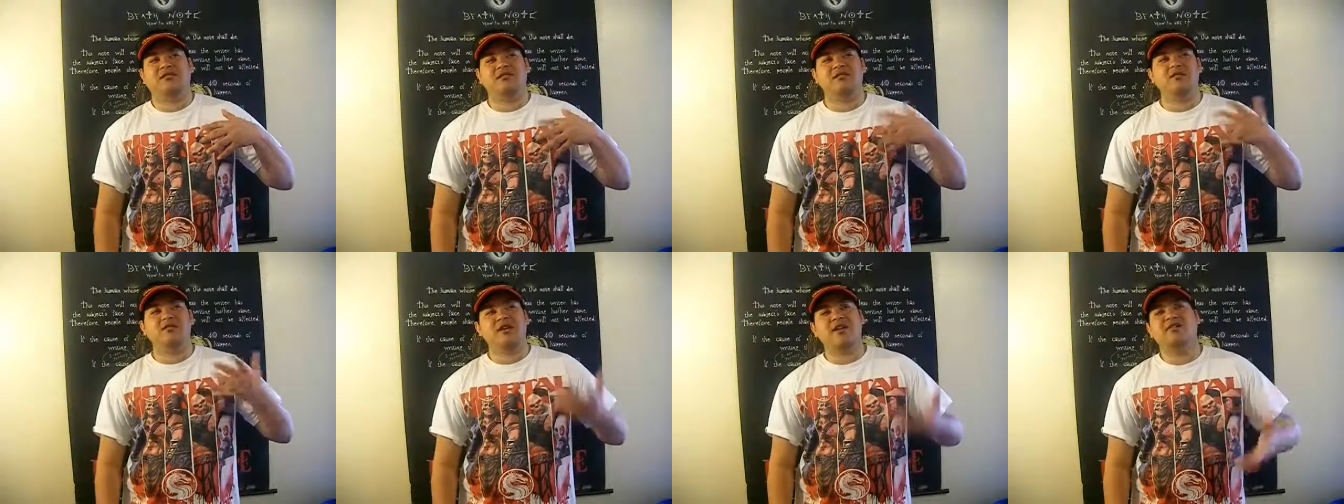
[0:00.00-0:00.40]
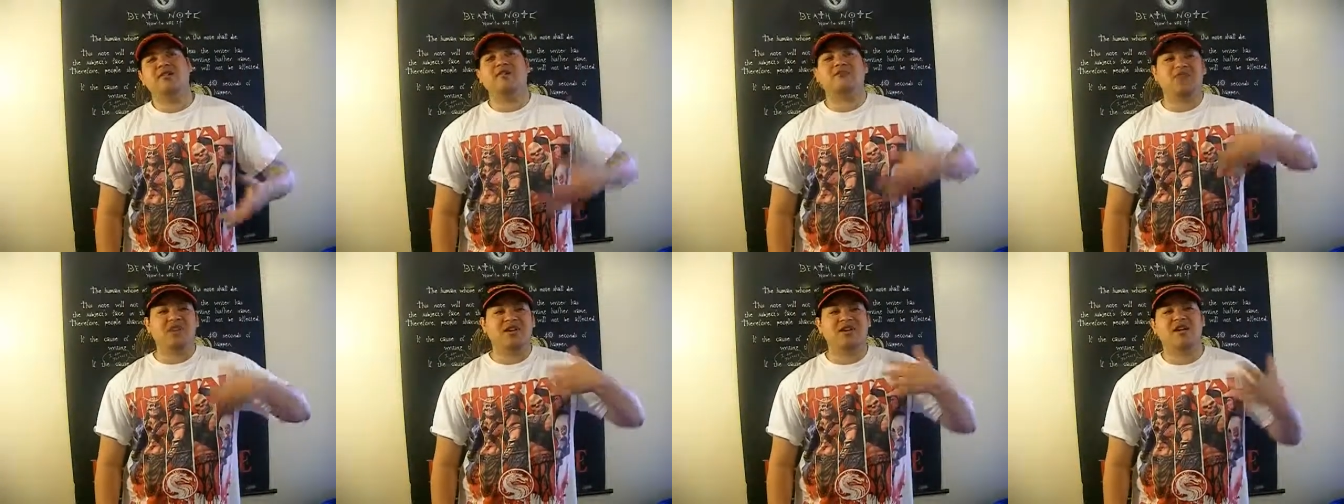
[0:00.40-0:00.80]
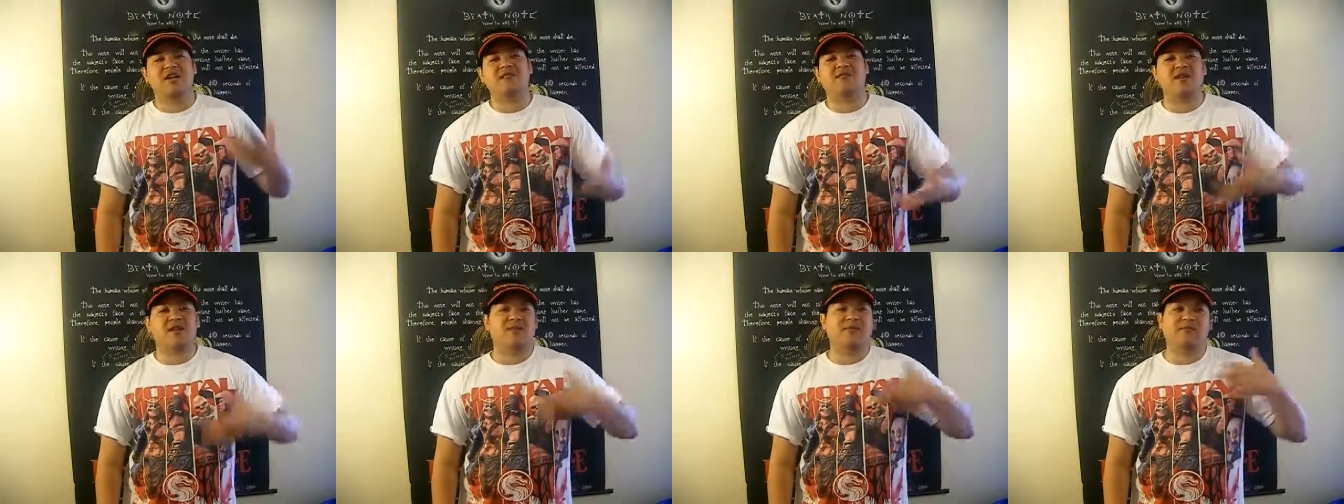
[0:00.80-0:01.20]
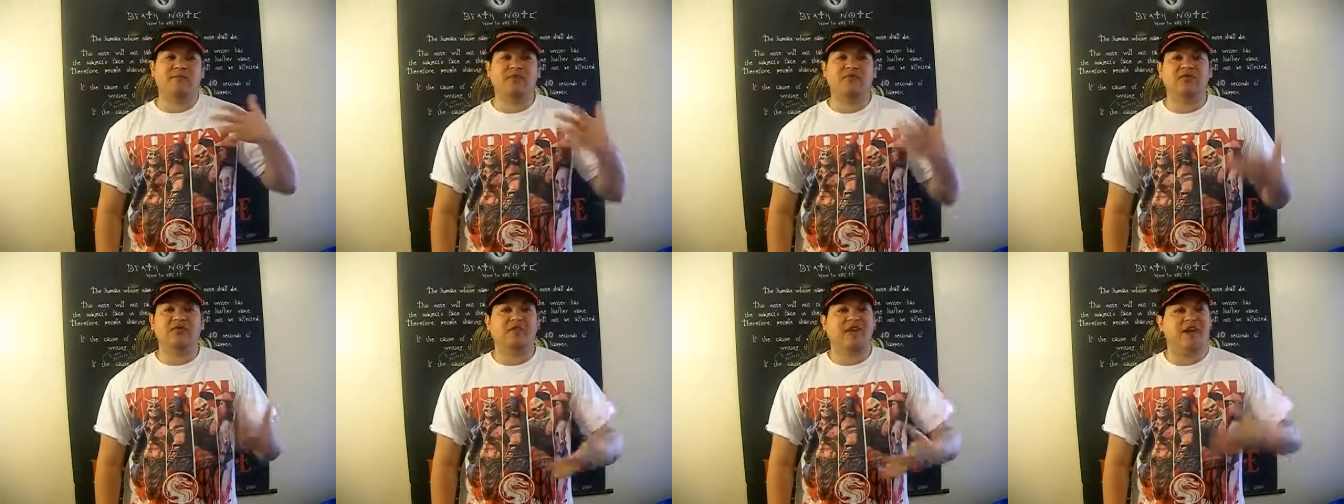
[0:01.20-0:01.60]
you know, he has to be, like, better
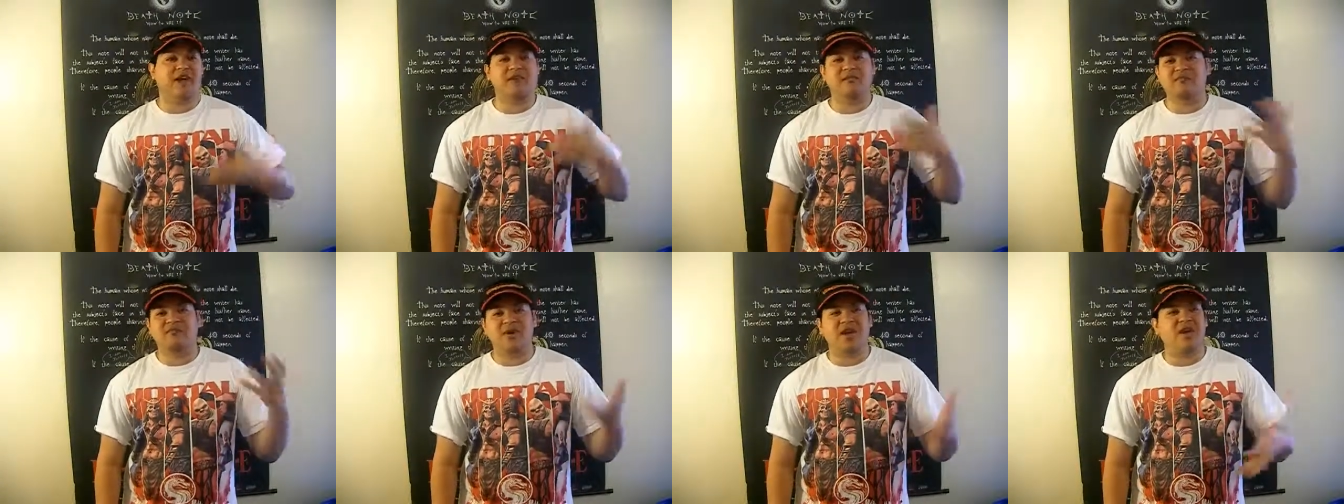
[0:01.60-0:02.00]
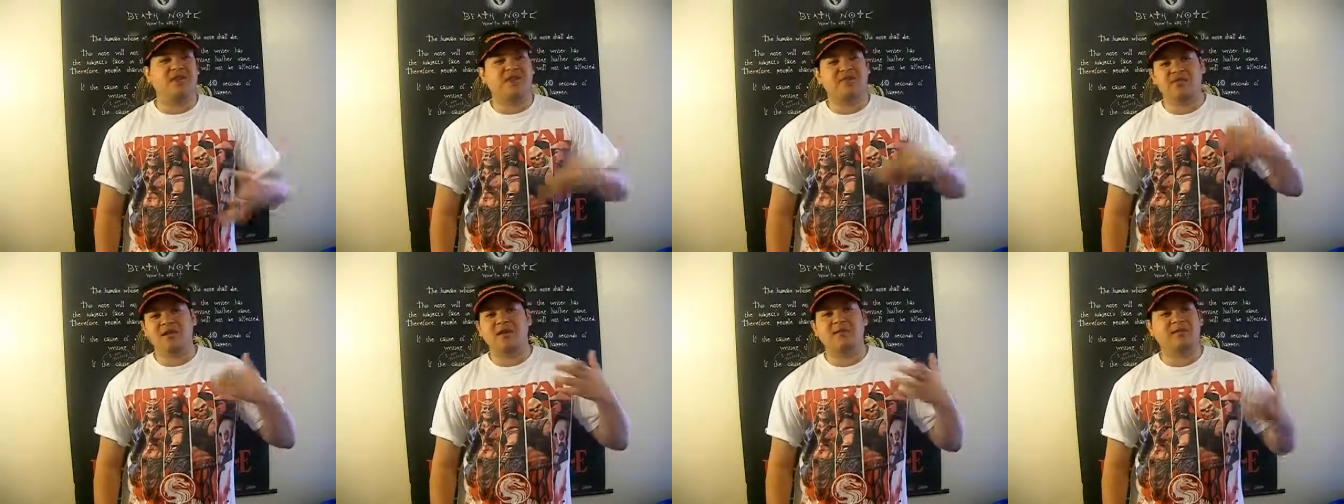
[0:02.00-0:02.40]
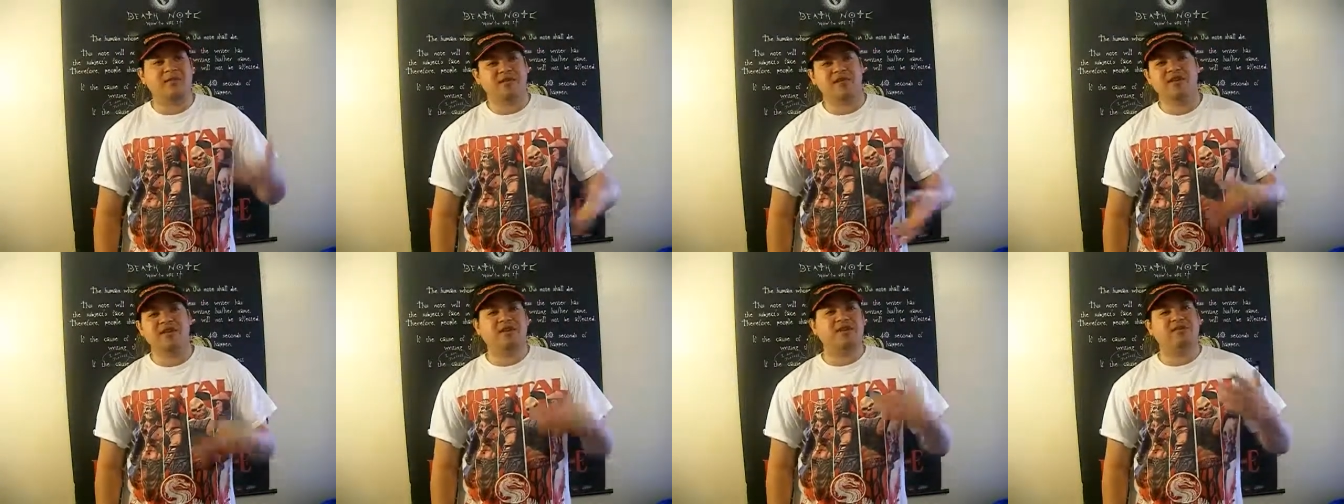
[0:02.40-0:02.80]
friends with Annabeth and everything.